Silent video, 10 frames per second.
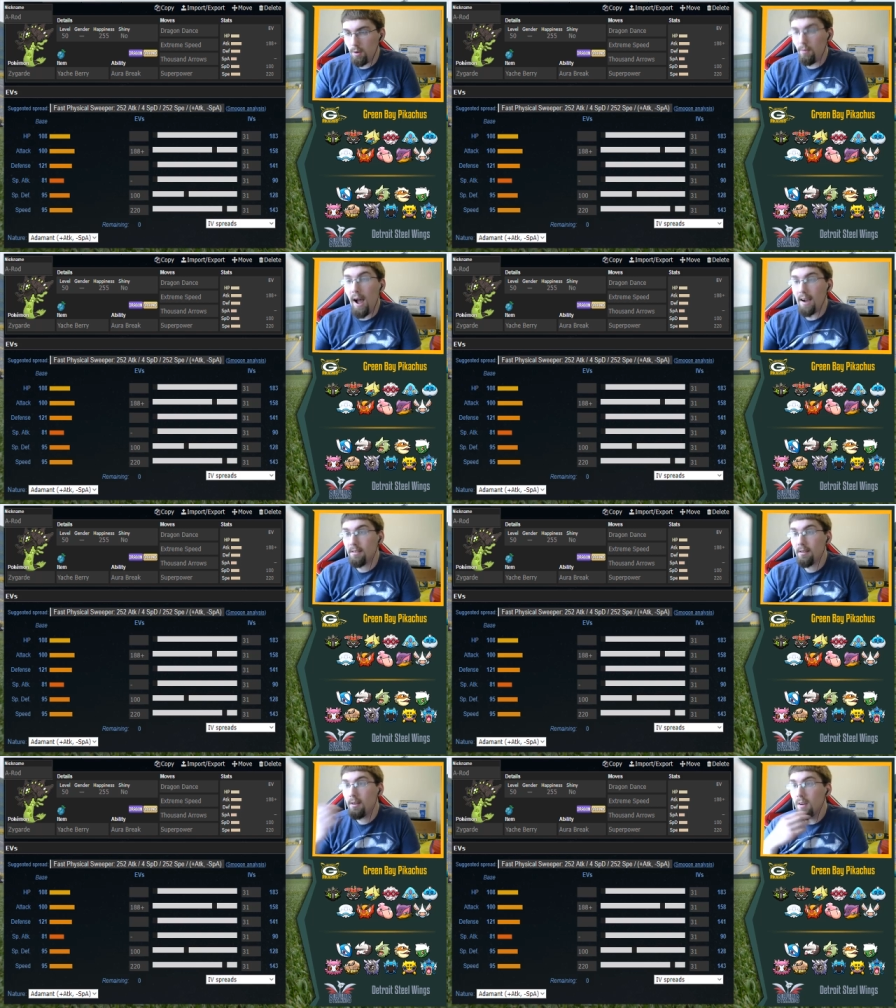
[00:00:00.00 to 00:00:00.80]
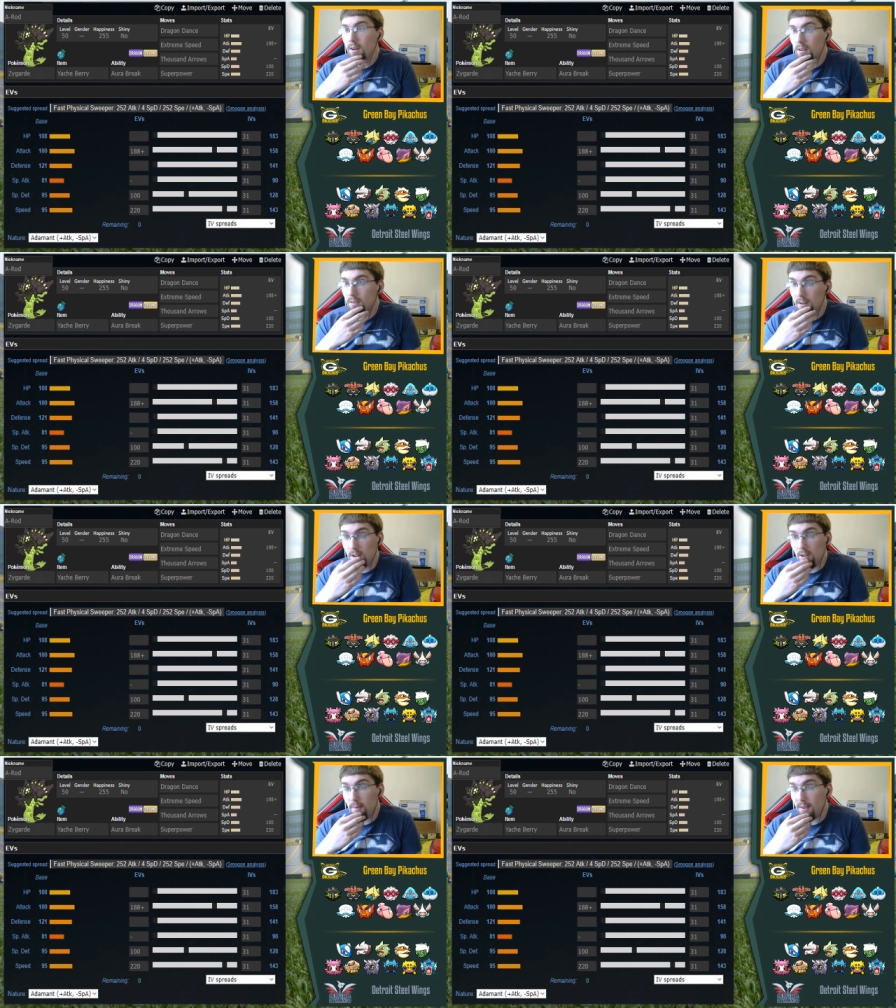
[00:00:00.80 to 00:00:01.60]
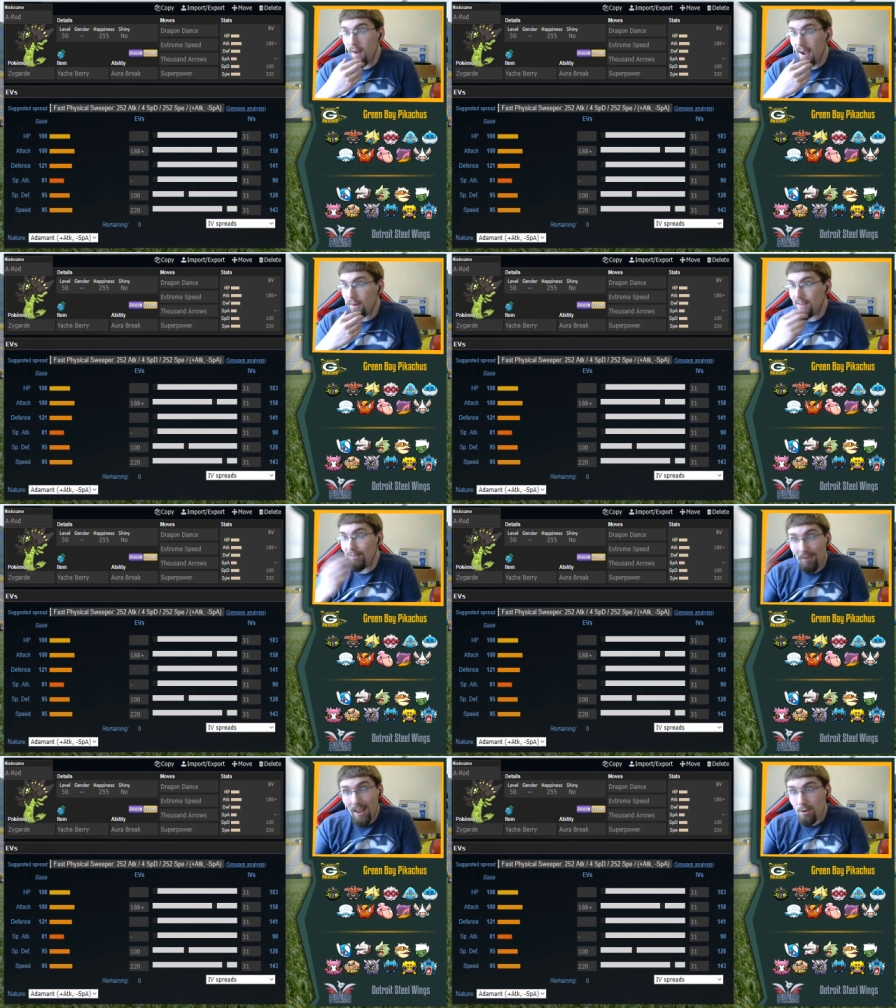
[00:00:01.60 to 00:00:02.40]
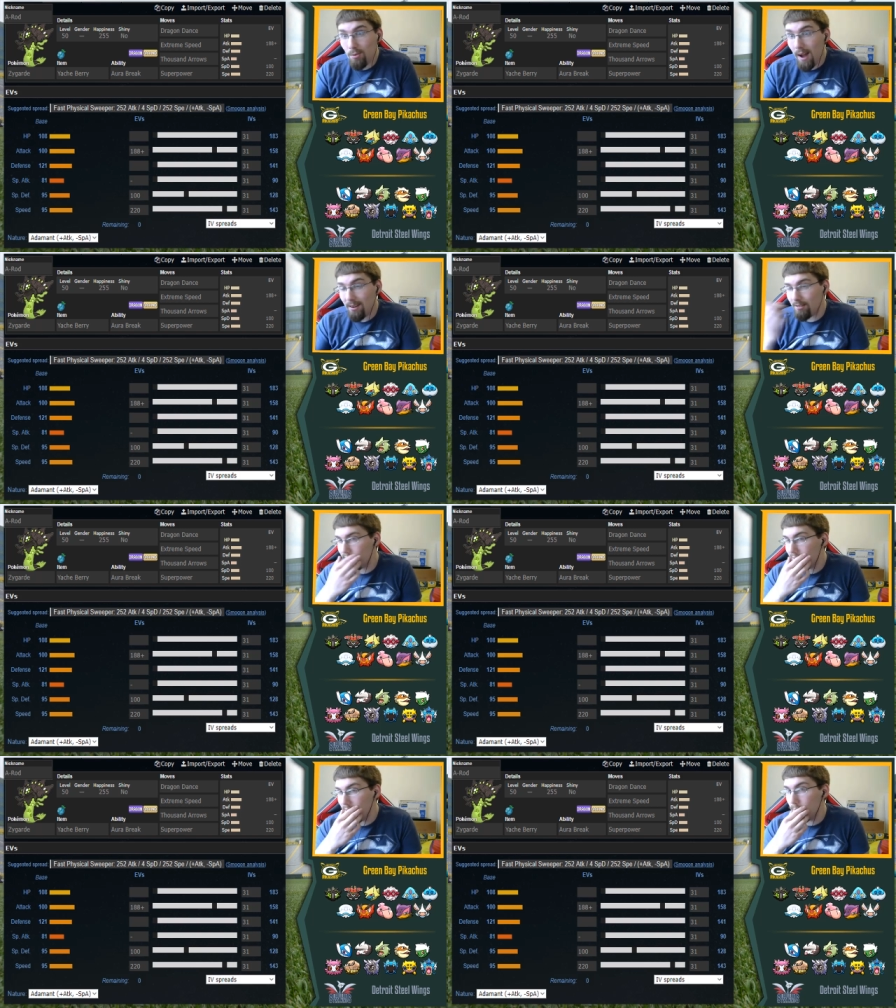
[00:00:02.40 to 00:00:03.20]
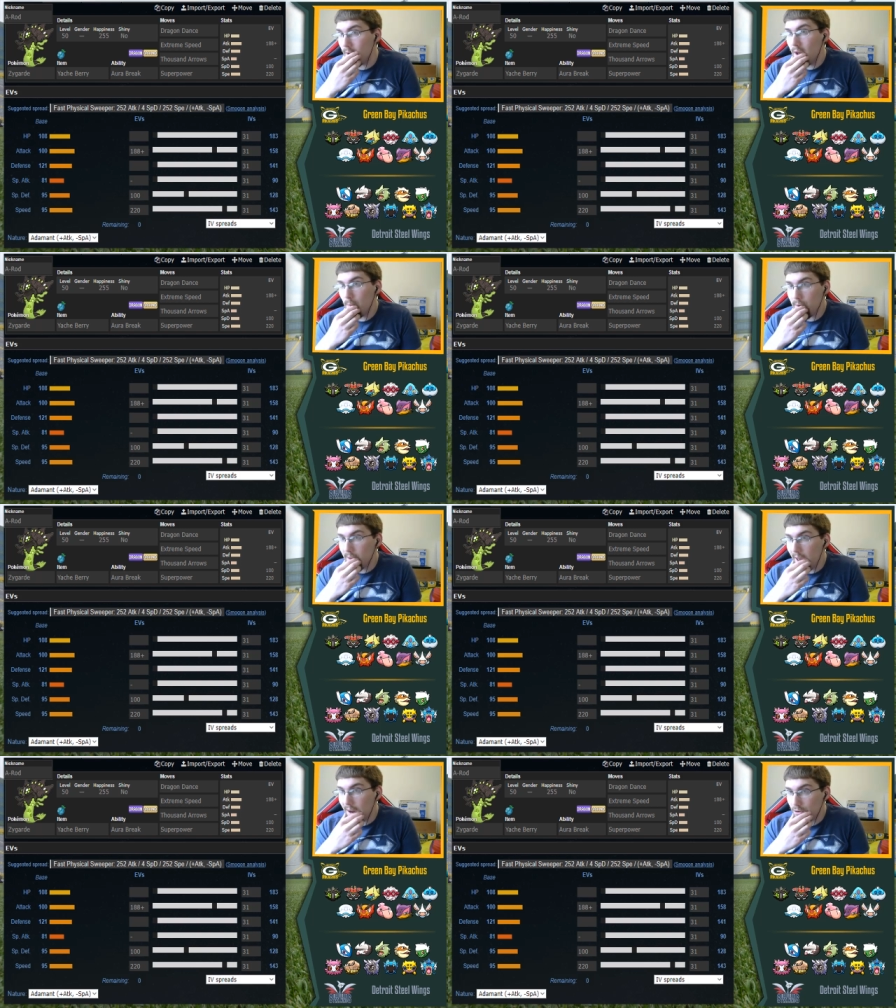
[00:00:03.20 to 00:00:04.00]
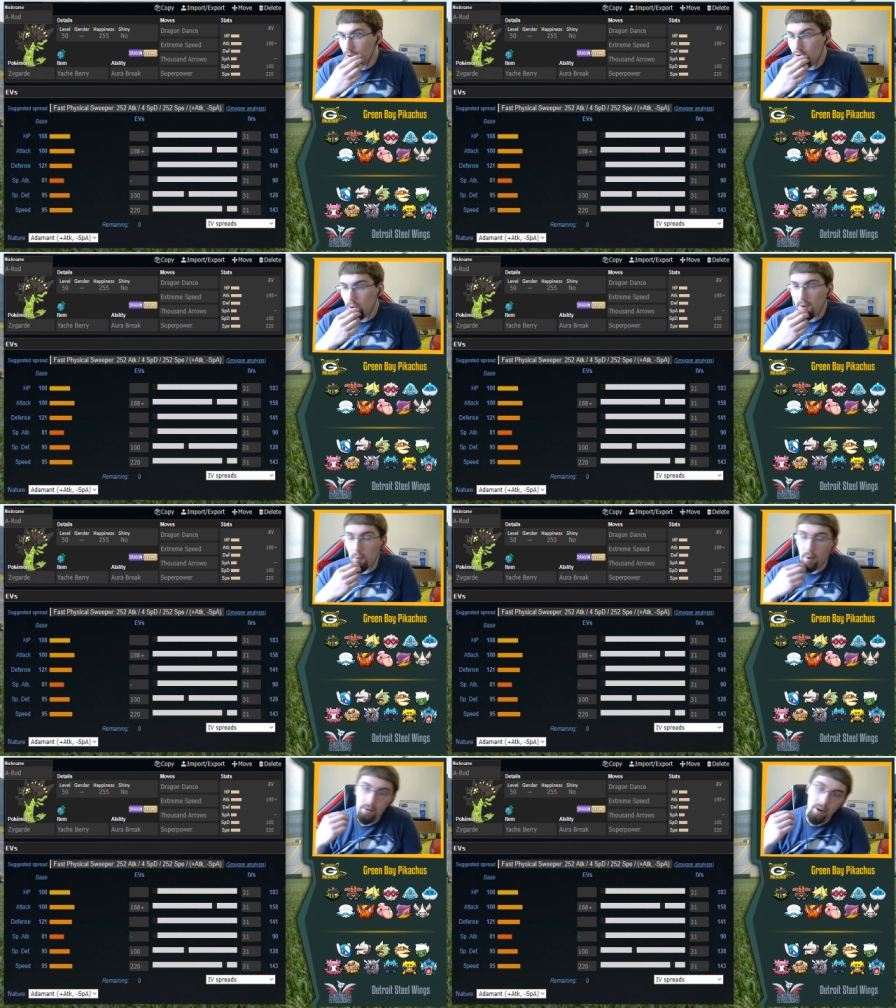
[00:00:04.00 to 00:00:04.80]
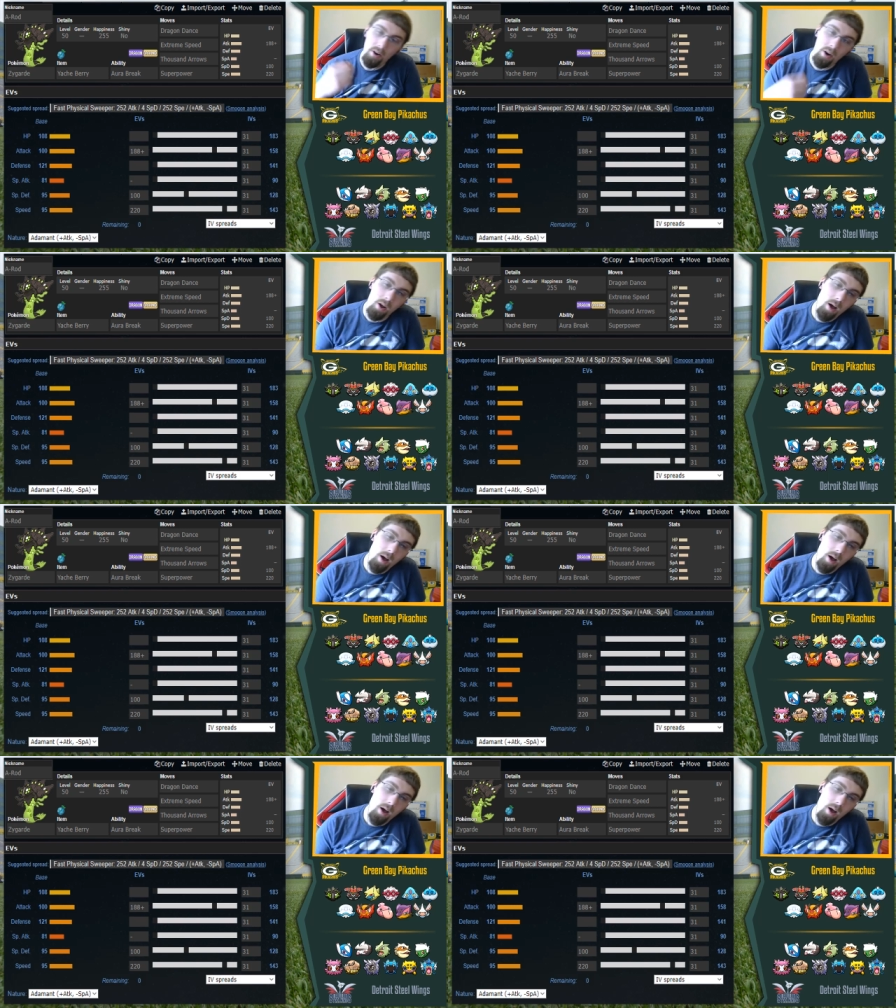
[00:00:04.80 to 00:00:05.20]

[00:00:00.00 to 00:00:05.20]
Rocks because it is his best rocker. He's only had two rockers in the team, being Excadrill and Tyranitar.